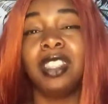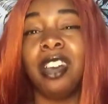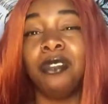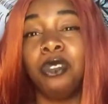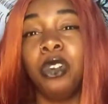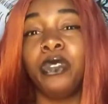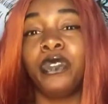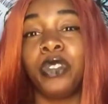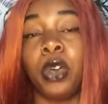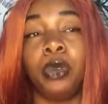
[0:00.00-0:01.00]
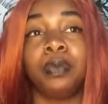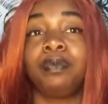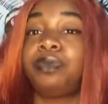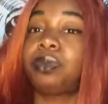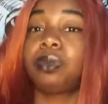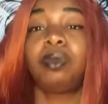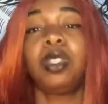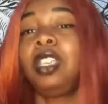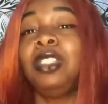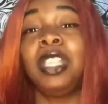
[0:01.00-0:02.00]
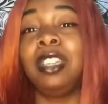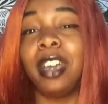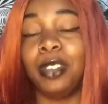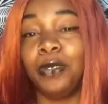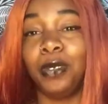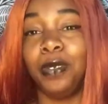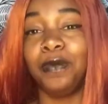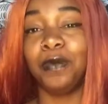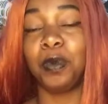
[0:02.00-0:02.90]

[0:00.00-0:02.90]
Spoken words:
that are not so delightful.